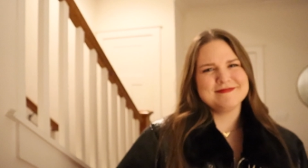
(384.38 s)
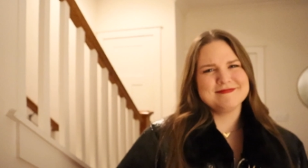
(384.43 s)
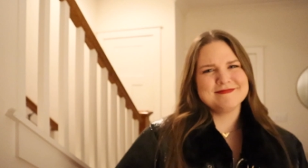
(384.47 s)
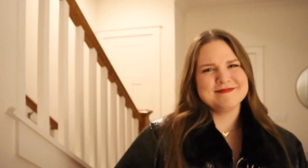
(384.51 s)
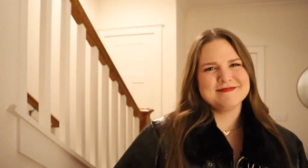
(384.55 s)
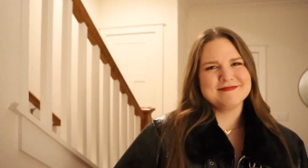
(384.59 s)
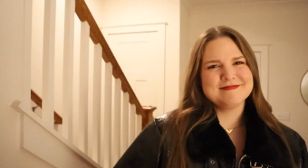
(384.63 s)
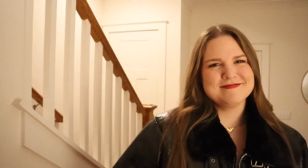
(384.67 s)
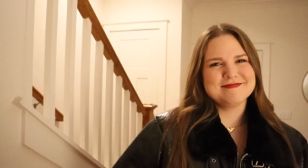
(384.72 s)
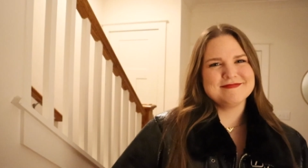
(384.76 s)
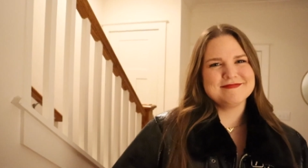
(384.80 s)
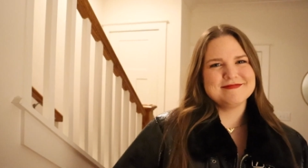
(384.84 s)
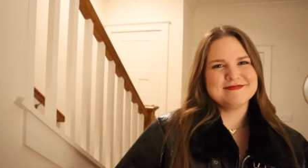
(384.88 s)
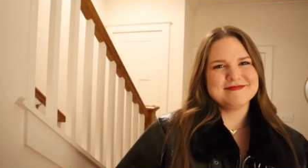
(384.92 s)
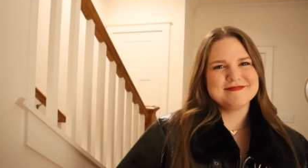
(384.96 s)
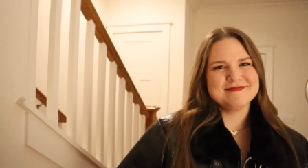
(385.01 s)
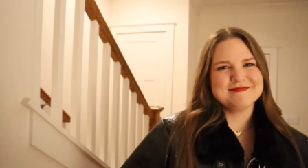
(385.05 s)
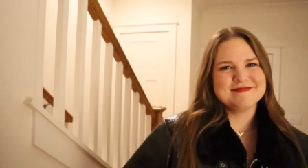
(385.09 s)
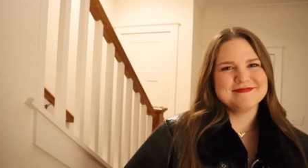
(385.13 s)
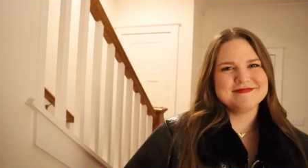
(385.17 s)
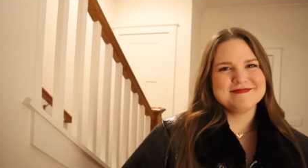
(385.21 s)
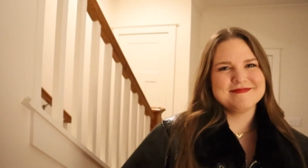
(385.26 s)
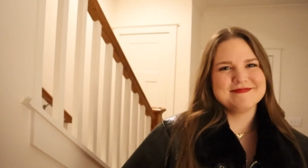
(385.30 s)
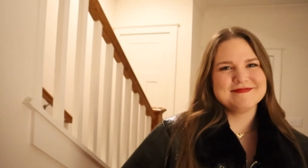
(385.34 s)
didn't say what you were
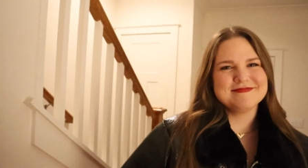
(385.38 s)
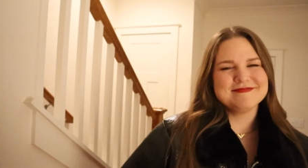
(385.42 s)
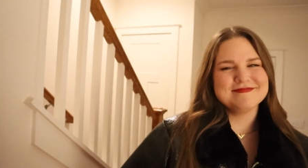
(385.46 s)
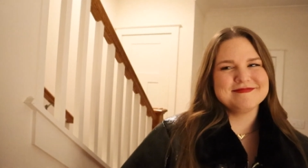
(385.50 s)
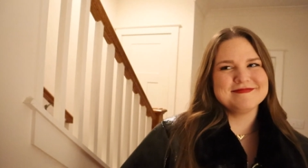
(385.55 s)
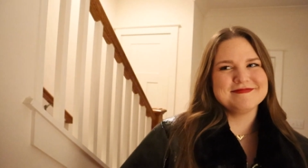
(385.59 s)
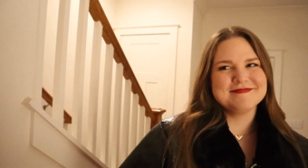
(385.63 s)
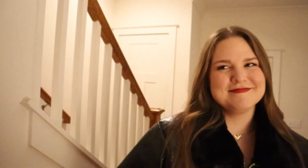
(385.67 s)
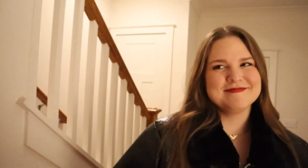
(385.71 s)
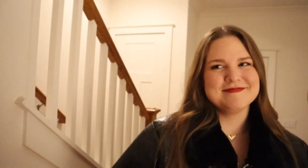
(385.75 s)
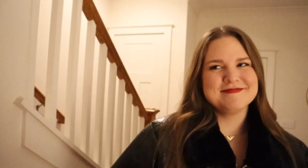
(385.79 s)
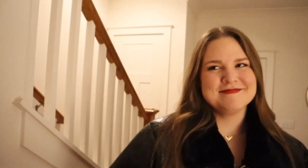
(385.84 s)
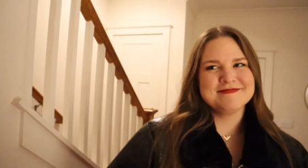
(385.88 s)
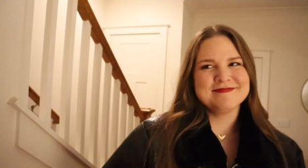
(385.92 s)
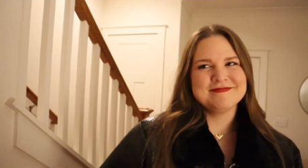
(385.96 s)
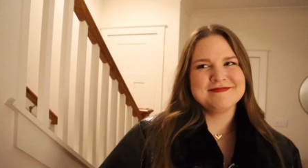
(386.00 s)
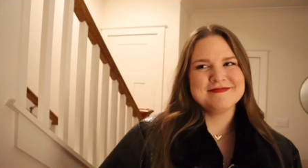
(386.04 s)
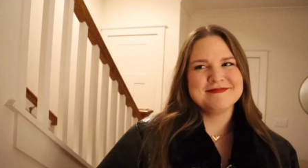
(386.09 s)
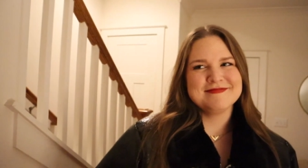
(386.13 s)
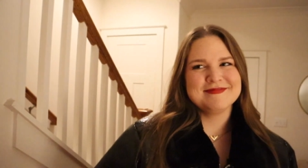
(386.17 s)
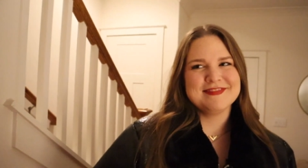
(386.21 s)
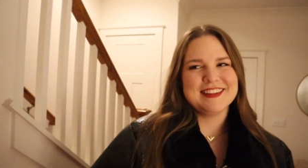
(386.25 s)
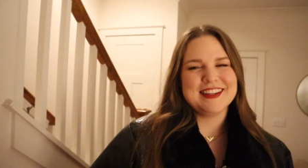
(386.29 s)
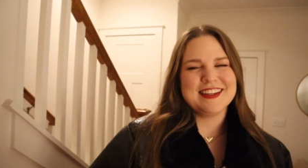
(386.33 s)
having to drink.
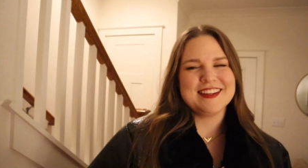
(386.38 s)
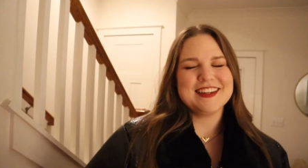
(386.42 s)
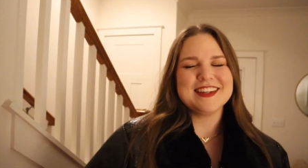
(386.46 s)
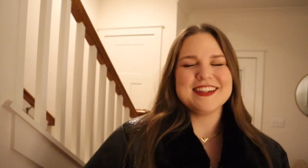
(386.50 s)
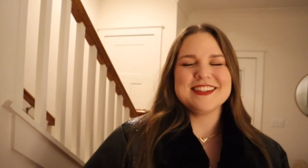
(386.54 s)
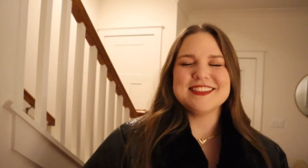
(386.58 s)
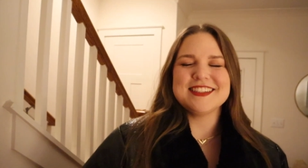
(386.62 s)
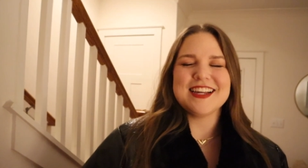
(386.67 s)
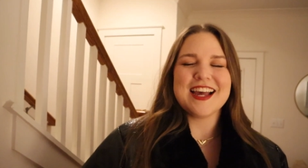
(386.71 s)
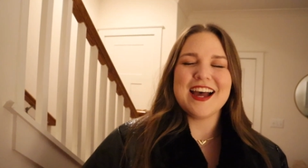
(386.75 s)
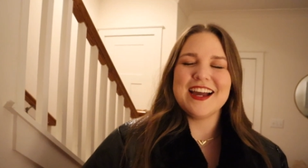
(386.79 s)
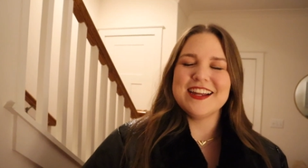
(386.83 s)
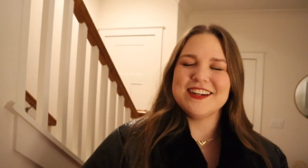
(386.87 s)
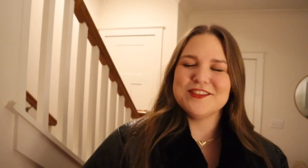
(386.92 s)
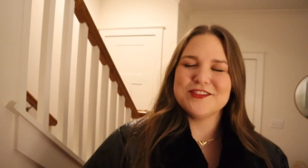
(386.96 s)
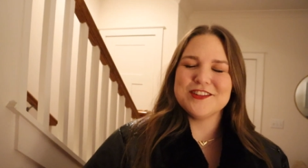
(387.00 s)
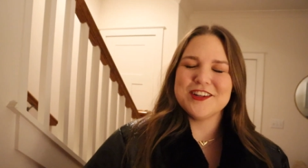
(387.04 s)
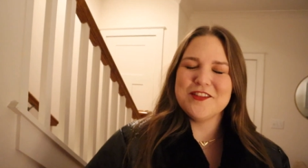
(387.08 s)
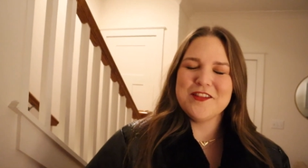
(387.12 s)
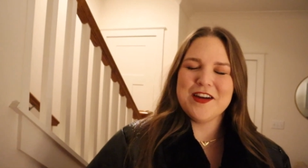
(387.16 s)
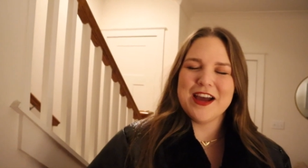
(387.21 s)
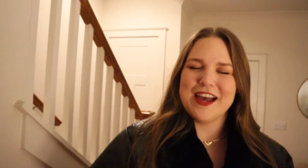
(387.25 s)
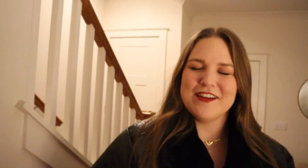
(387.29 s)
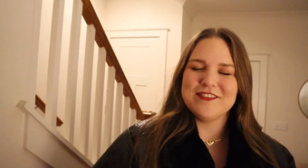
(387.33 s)
Because I don't
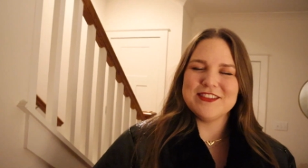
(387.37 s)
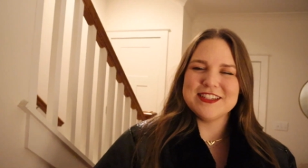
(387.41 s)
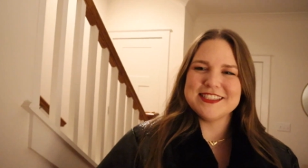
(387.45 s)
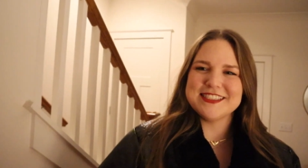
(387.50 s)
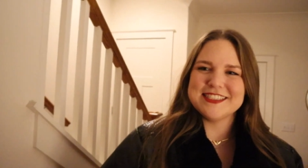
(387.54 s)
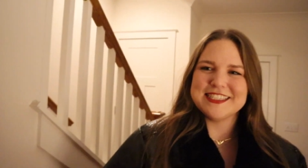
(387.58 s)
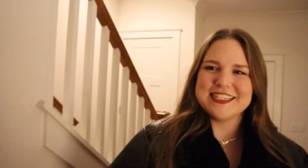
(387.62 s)
know, I haven't